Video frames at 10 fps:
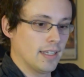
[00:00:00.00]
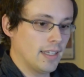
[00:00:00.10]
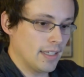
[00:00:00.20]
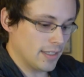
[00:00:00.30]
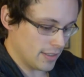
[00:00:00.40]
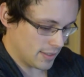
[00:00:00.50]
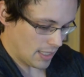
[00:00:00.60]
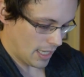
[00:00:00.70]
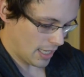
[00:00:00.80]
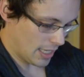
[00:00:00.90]

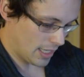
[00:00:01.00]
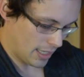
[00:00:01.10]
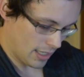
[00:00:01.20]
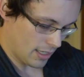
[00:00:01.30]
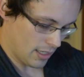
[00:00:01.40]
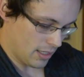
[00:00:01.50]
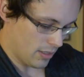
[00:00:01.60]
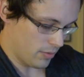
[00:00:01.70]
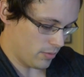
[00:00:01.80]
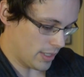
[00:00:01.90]
is a
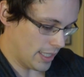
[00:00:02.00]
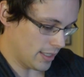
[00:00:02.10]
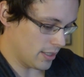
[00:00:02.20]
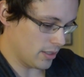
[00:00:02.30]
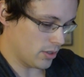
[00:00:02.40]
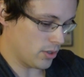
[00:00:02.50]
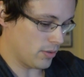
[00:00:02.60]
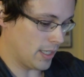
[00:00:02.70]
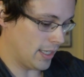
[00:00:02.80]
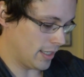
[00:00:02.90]
right
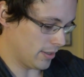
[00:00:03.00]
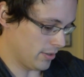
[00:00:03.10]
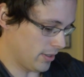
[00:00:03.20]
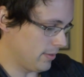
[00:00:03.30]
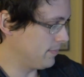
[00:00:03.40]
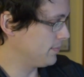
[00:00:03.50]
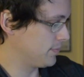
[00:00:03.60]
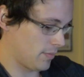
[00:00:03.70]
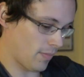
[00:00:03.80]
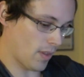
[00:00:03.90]
triangle.
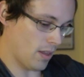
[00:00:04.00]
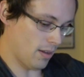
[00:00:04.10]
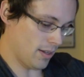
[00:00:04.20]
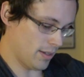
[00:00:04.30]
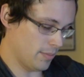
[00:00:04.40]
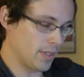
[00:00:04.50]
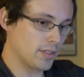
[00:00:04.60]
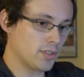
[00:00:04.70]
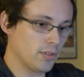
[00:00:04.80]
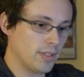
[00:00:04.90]

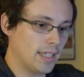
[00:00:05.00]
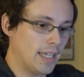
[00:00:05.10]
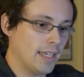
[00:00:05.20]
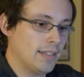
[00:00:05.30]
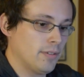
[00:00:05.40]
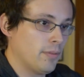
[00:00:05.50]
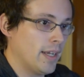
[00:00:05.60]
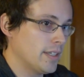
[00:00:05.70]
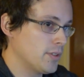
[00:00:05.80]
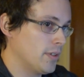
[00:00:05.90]
So the hidden
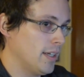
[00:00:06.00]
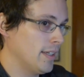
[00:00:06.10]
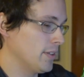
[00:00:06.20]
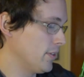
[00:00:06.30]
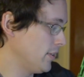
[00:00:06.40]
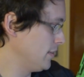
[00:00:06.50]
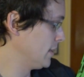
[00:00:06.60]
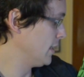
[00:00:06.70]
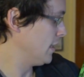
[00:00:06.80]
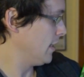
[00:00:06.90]
right triangle
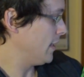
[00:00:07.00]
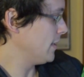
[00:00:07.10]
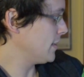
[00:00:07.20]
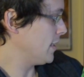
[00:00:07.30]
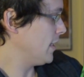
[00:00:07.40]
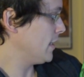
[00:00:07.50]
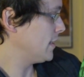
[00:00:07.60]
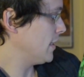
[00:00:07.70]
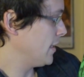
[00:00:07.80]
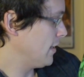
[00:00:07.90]
is
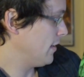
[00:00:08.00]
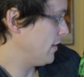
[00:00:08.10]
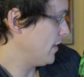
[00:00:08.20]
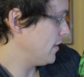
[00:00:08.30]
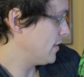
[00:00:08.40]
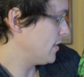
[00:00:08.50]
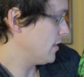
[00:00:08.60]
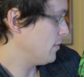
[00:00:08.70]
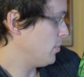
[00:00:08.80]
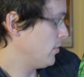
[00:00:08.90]
connecting this
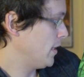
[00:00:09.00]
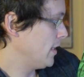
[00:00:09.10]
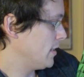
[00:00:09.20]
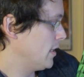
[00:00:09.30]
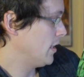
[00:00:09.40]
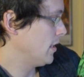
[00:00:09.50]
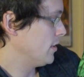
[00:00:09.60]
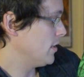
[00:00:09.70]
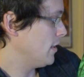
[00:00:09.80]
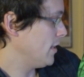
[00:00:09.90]
point
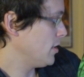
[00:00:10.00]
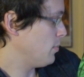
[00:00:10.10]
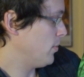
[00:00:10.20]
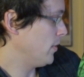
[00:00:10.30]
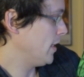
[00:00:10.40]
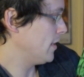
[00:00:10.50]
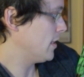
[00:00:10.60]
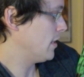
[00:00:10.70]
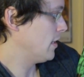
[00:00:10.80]
to this point,